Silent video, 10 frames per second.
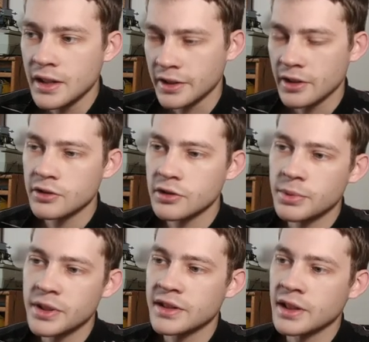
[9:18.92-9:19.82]
The other new
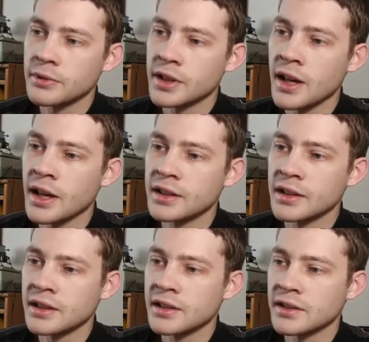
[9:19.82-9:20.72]
piece that we got
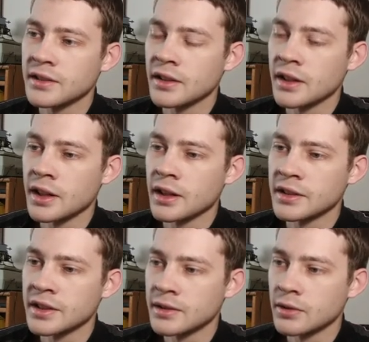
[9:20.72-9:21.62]
is
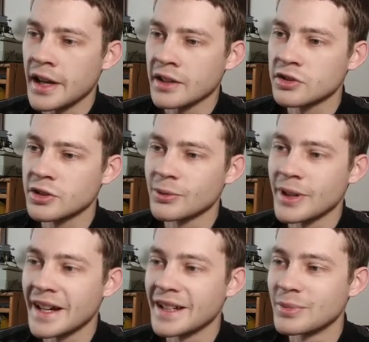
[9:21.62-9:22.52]
this extra
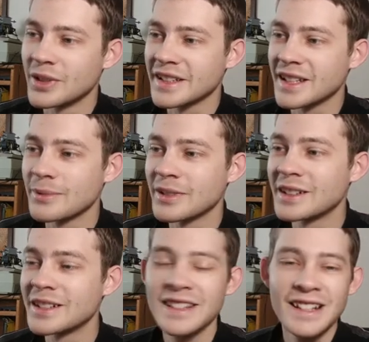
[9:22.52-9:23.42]
wide brick
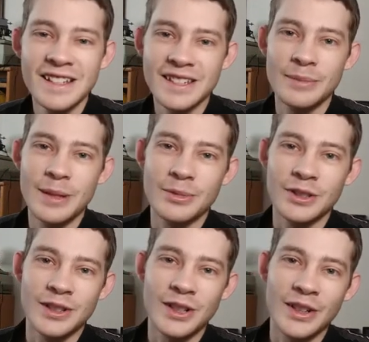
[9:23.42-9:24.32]
separator. Some people
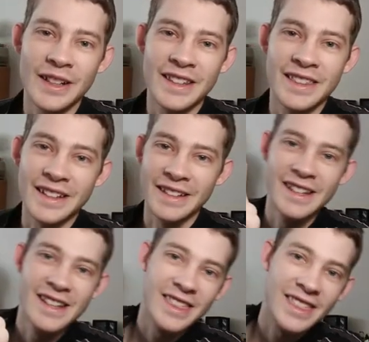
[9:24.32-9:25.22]
are calling it the
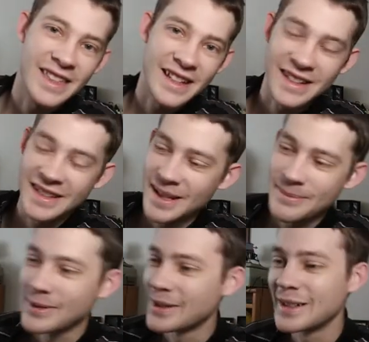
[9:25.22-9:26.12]
thick
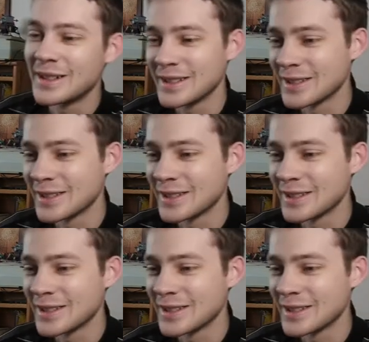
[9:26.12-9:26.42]
separator,